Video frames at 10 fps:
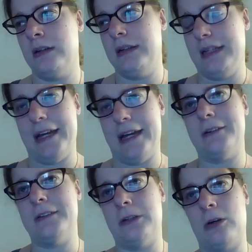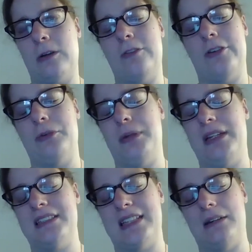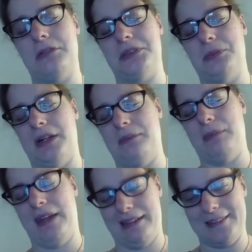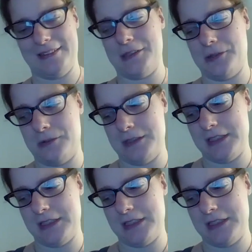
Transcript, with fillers: Yale and Harvard because that was my main concern.